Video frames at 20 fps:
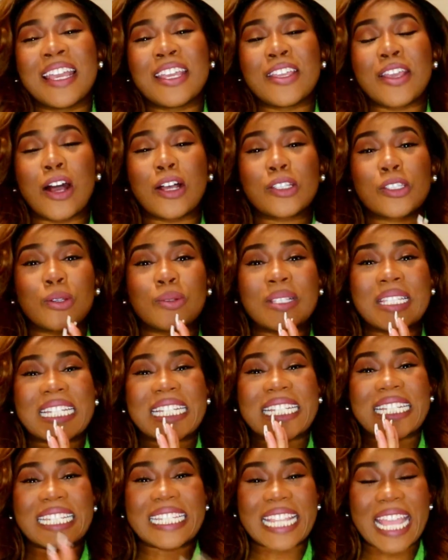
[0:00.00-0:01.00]
Y'all, so
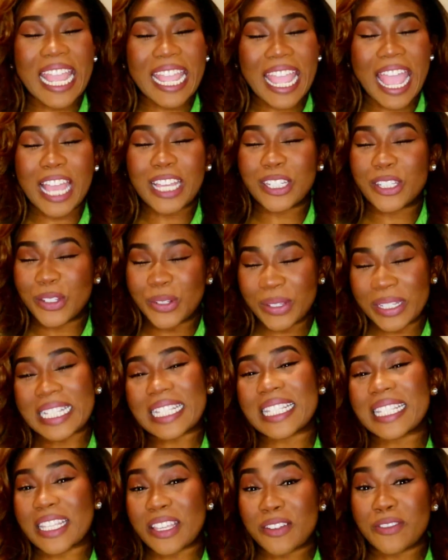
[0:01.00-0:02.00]
today, as you can
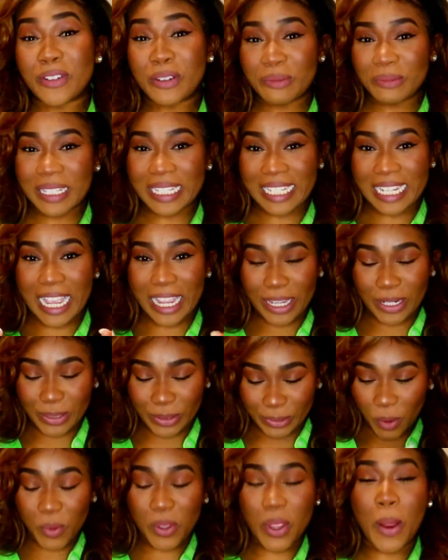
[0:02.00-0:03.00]
see from the title,
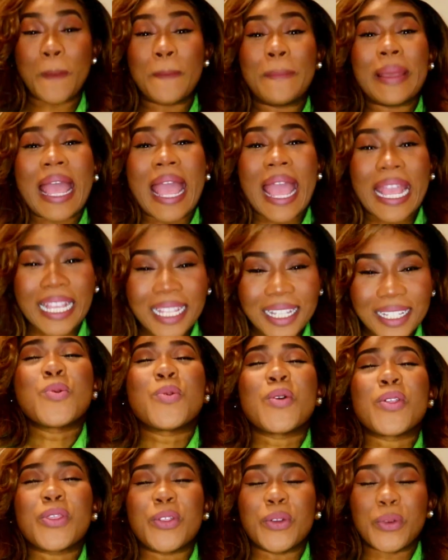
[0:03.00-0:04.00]
we are back
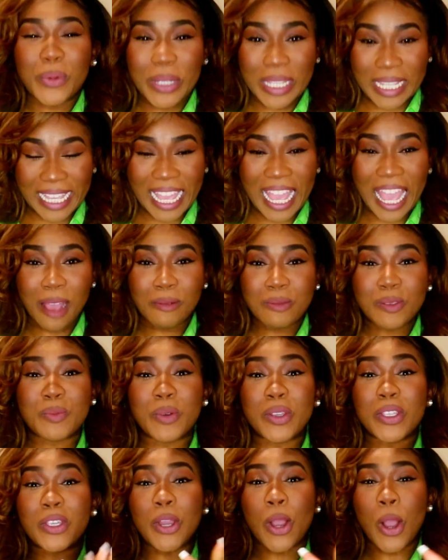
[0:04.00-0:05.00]
with the recaps.
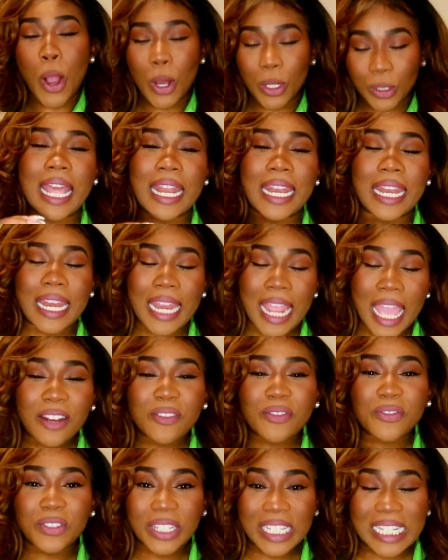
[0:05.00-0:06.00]
But y'all,
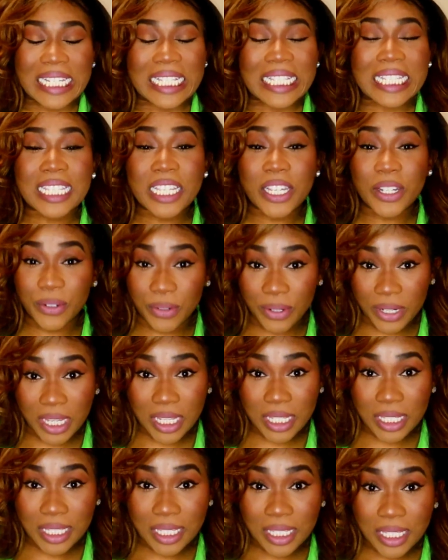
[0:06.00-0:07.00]
Netflix
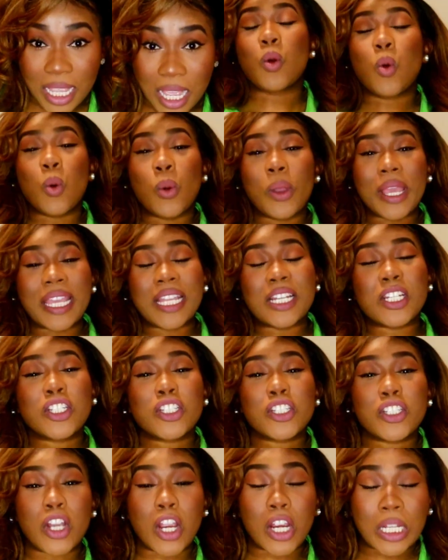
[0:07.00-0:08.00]
series Queen
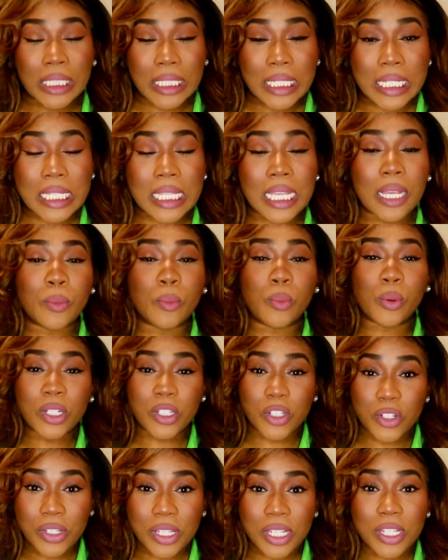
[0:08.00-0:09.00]
Charlotte, a
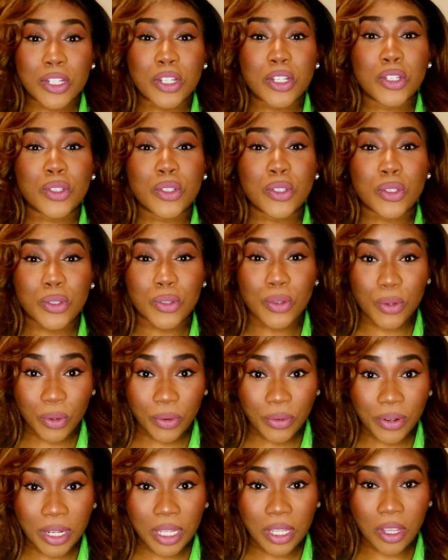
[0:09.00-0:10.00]
Bridgerton
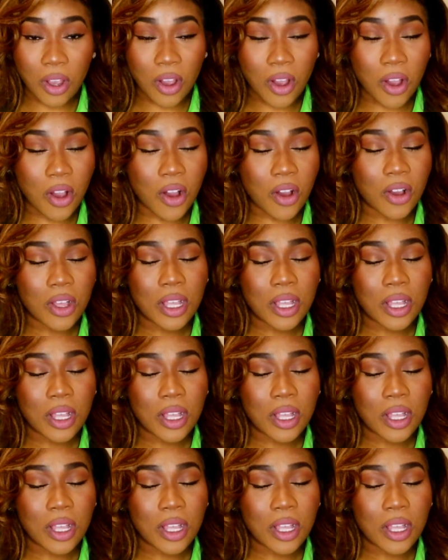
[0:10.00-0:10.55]
story, y'all.